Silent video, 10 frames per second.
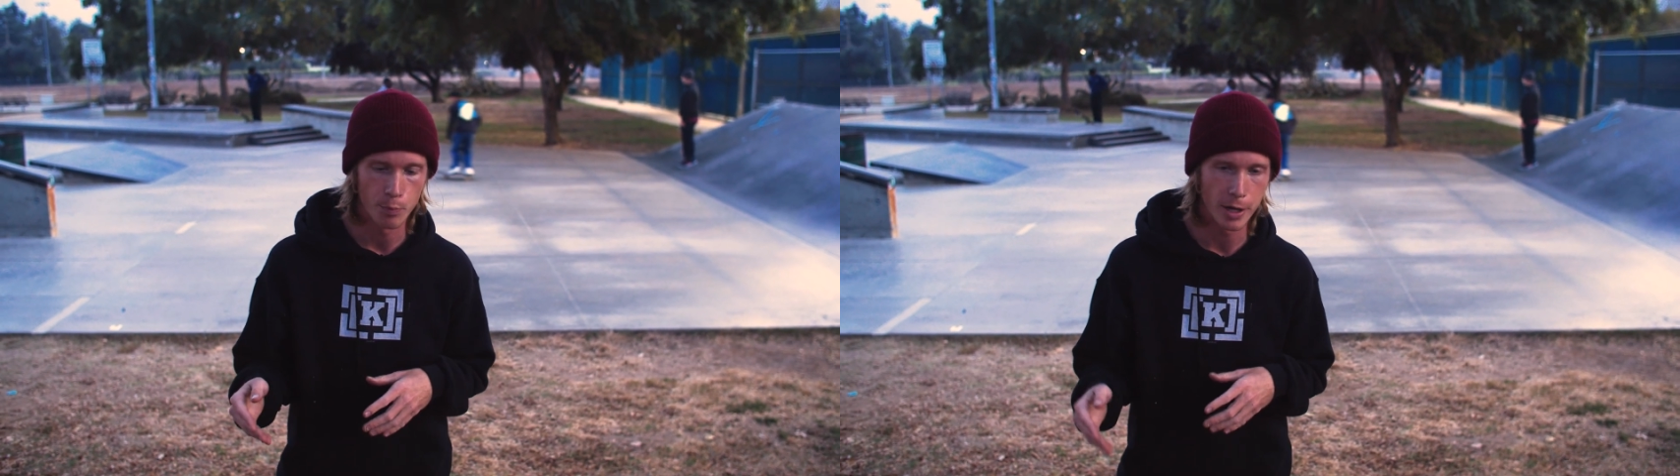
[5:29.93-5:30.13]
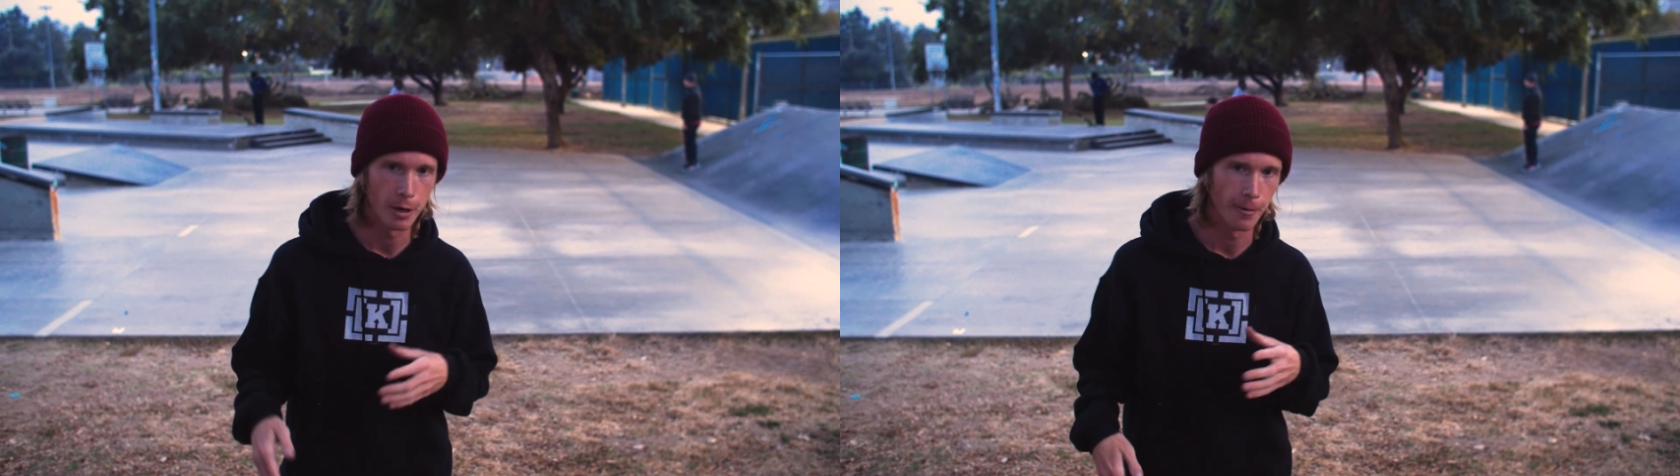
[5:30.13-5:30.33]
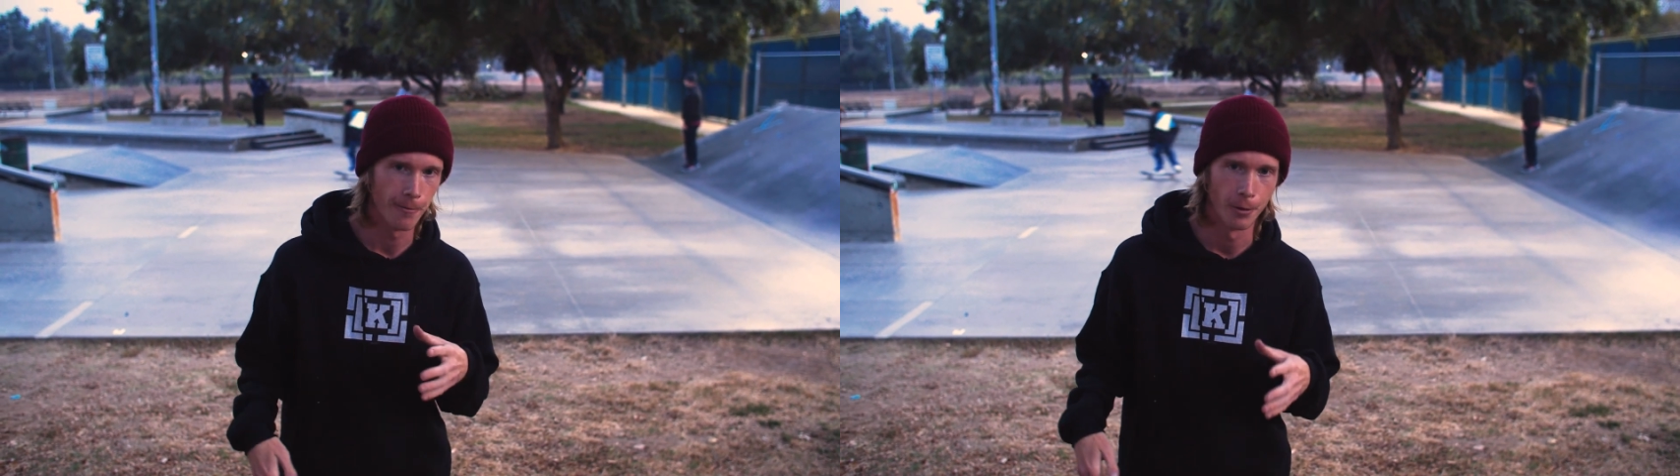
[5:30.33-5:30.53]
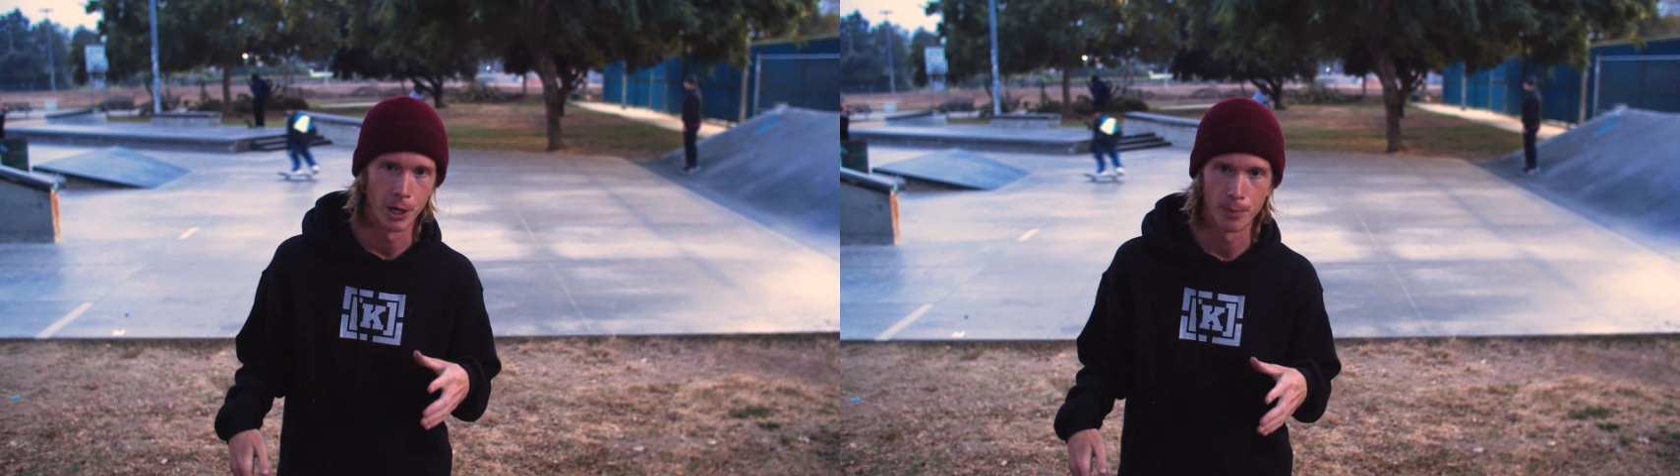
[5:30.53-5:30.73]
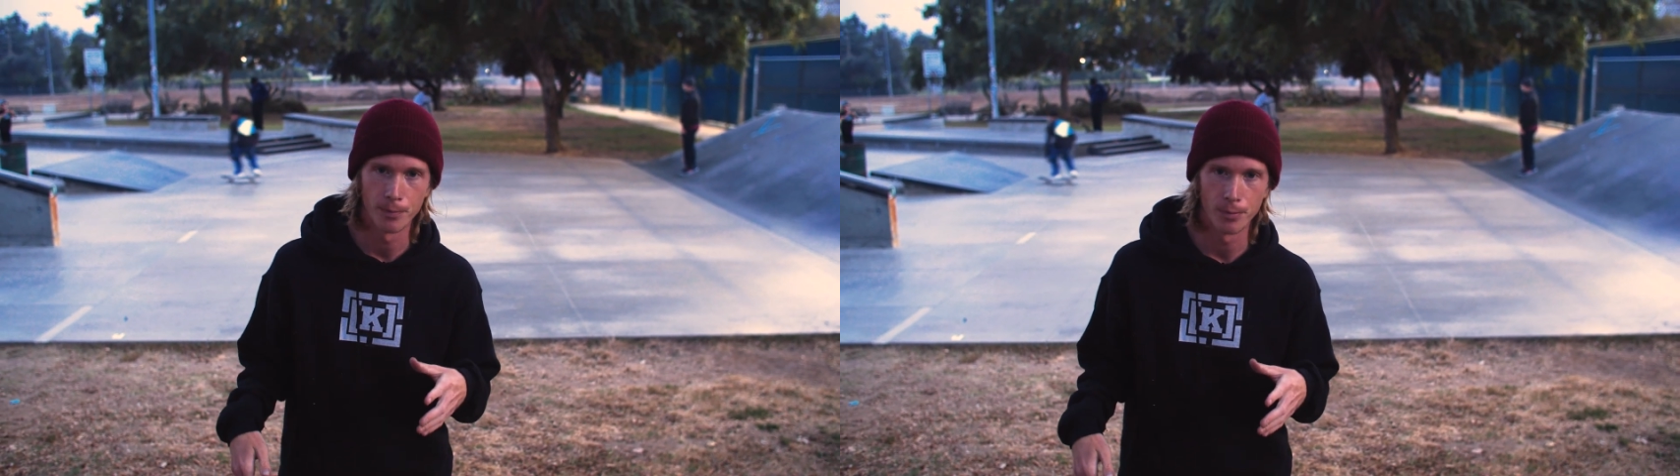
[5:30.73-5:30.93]
bigger
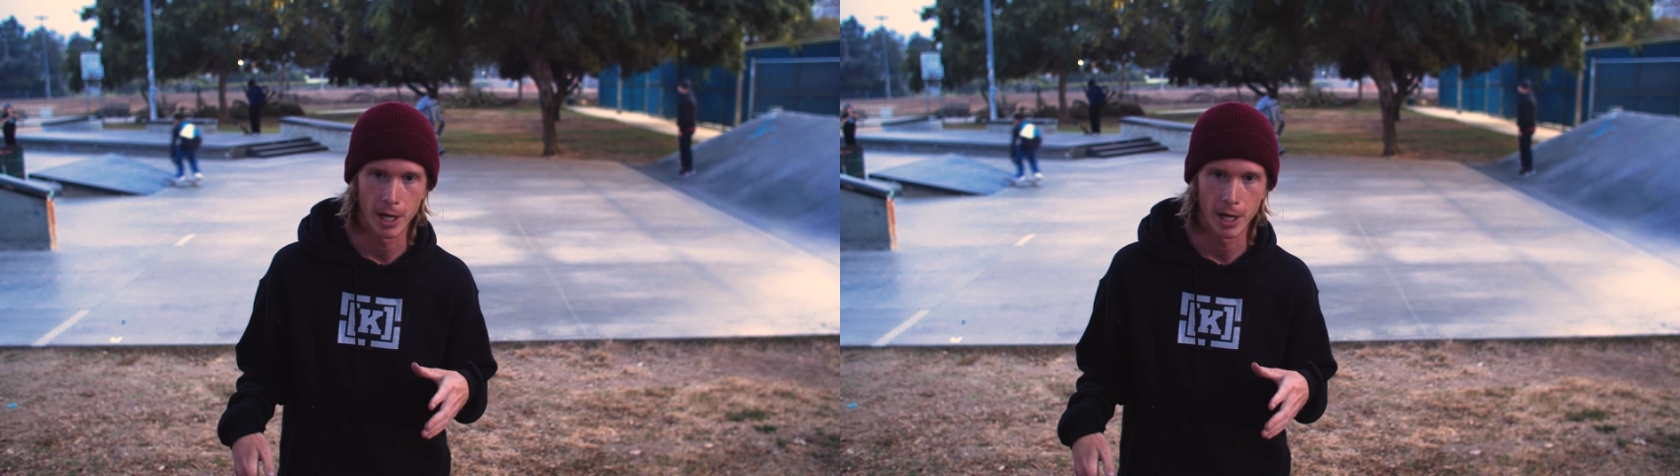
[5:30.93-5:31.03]
flip,